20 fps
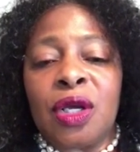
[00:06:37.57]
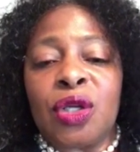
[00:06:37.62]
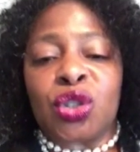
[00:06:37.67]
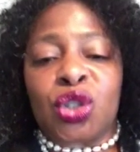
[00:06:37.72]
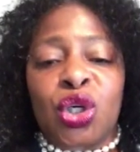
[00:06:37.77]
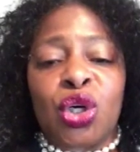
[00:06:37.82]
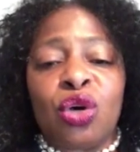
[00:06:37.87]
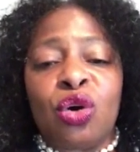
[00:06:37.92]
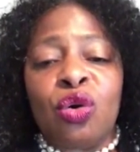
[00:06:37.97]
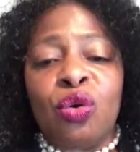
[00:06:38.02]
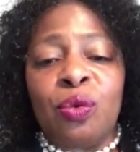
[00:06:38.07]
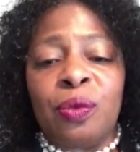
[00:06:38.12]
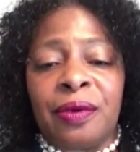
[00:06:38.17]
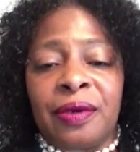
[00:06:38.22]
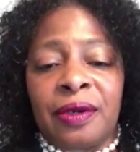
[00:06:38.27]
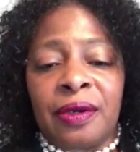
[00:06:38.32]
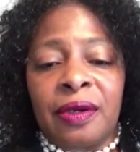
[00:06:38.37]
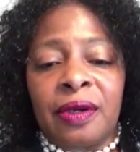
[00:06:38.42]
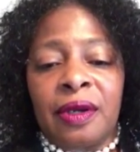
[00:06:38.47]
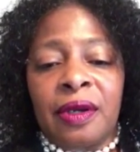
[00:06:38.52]
to
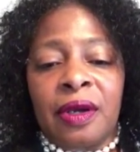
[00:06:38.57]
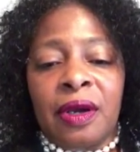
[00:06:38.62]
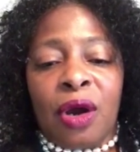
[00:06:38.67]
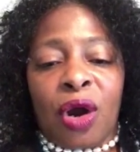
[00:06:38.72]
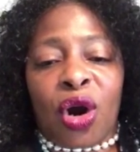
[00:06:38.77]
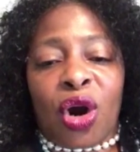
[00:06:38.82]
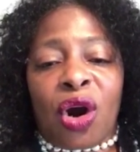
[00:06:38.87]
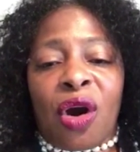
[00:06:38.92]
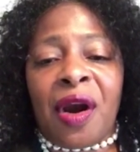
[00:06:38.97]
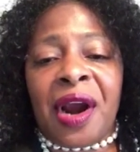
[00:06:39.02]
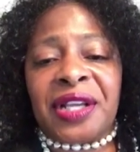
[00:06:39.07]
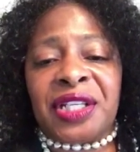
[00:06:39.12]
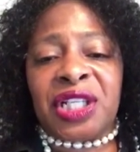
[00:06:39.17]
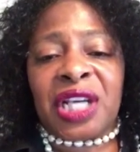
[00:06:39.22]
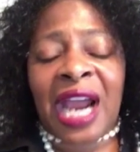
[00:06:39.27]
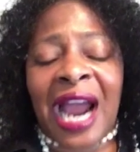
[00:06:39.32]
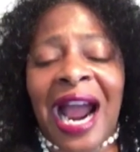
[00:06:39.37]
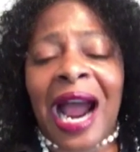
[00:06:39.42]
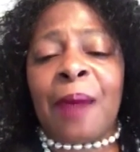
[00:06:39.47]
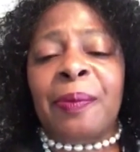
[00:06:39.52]
urge
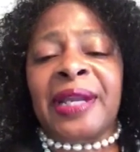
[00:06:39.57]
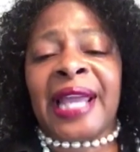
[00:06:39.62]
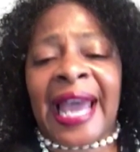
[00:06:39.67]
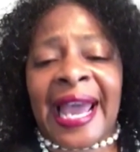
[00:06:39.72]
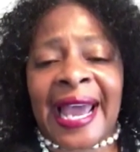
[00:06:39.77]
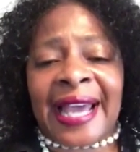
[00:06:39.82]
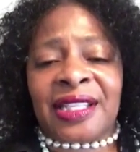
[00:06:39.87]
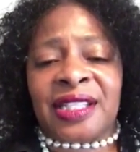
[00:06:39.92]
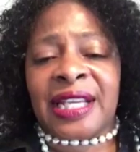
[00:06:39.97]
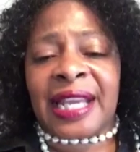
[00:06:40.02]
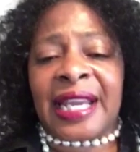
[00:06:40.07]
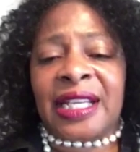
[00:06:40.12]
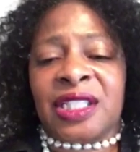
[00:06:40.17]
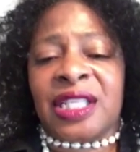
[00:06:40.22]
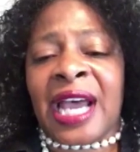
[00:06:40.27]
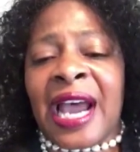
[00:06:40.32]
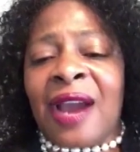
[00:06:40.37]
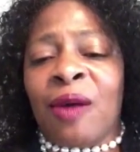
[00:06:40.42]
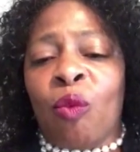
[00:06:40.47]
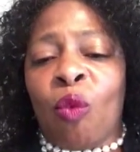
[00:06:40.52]
Comcast and
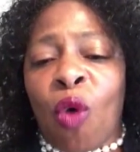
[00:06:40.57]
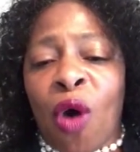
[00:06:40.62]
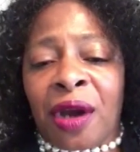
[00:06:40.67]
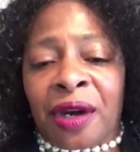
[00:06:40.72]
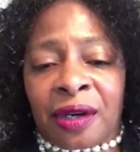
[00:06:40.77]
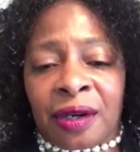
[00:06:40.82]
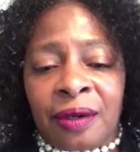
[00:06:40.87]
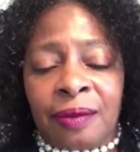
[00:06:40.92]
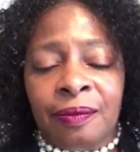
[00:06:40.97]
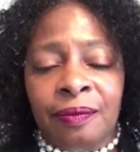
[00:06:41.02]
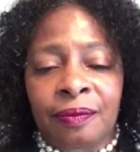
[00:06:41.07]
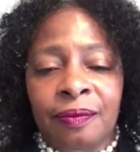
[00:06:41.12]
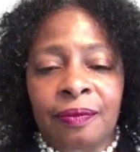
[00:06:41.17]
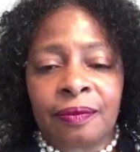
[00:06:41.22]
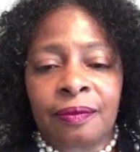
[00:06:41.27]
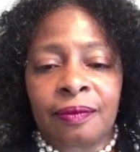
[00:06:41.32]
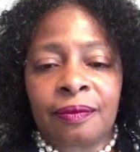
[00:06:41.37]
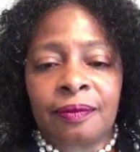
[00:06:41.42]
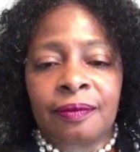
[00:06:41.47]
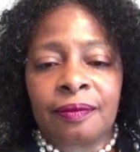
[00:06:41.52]
Time Warner
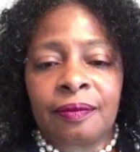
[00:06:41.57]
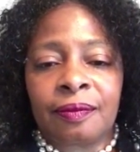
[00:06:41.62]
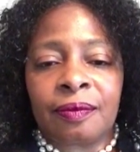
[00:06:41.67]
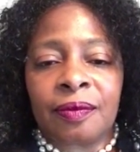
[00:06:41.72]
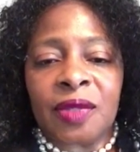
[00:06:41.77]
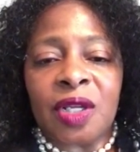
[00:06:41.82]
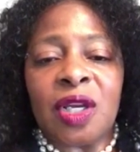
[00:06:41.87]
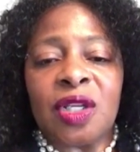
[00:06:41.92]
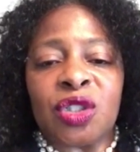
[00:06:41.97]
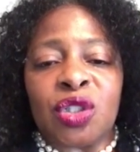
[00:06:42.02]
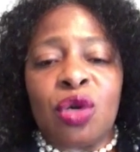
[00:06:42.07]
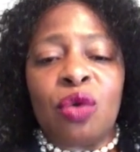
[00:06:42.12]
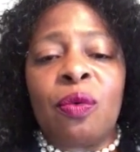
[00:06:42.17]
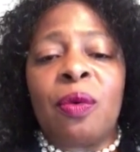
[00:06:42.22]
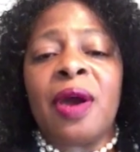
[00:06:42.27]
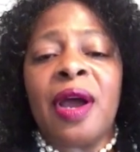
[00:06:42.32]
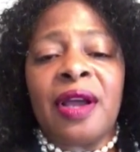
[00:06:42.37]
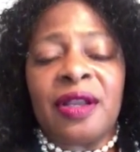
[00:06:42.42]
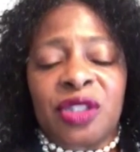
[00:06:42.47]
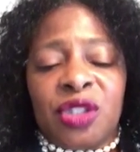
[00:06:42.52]

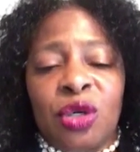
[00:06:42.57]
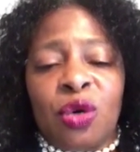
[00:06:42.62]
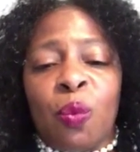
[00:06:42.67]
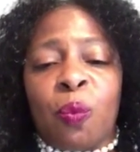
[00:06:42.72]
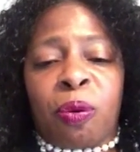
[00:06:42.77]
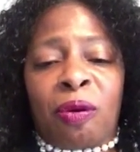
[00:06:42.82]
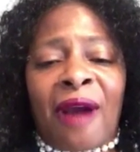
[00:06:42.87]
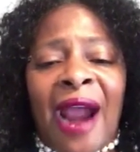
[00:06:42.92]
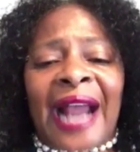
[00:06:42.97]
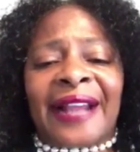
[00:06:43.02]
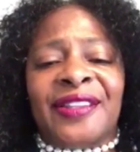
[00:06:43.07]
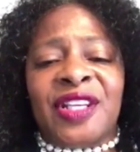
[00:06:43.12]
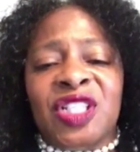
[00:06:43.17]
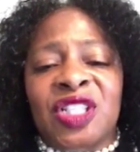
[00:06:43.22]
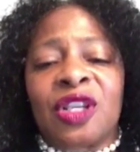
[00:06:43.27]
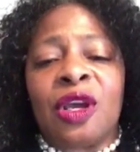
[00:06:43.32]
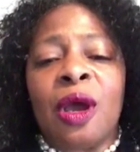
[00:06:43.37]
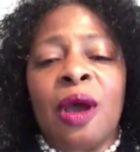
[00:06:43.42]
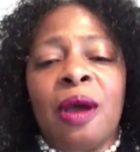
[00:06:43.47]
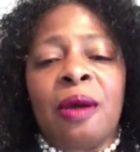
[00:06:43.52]
to
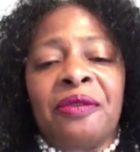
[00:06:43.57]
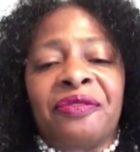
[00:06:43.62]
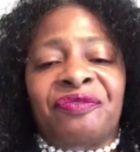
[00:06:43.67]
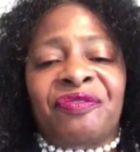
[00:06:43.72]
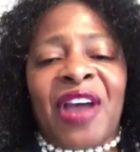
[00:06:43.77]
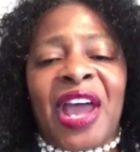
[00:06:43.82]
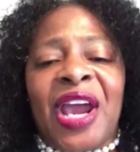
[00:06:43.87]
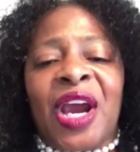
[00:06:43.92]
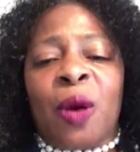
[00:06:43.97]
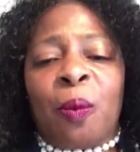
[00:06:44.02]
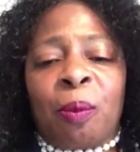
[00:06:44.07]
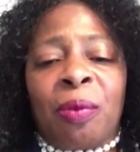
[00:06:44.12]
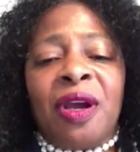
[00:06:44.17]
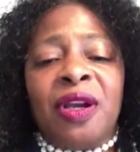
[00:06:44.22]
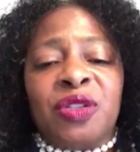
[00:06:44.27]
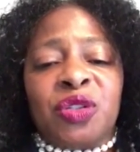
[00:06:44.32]
practice fair